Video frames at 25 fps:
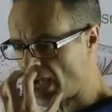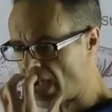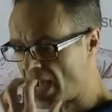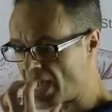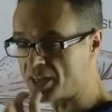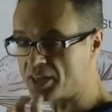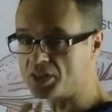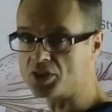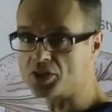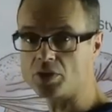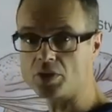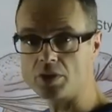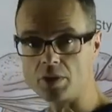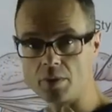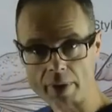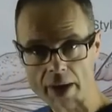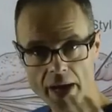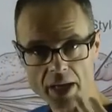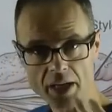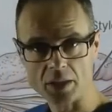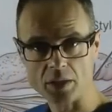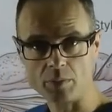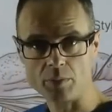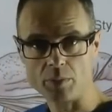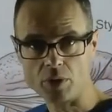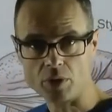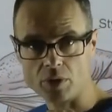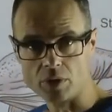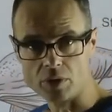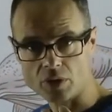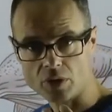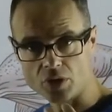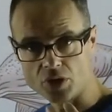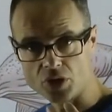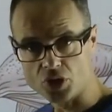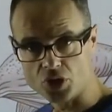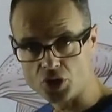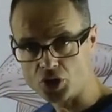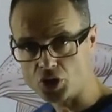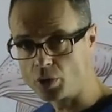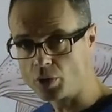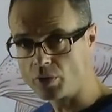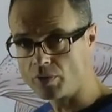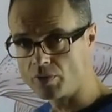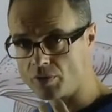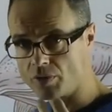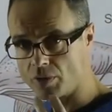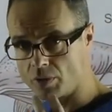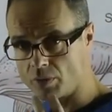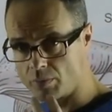and the mandible, because the two
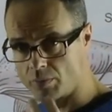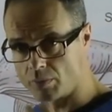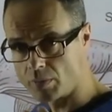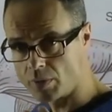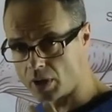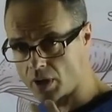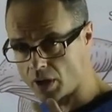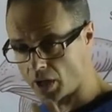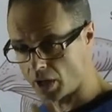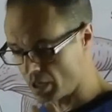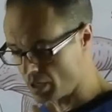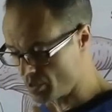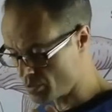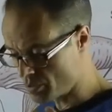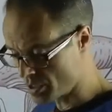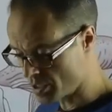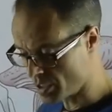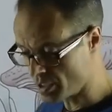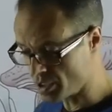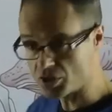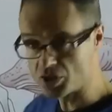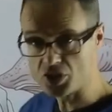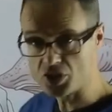of them are closely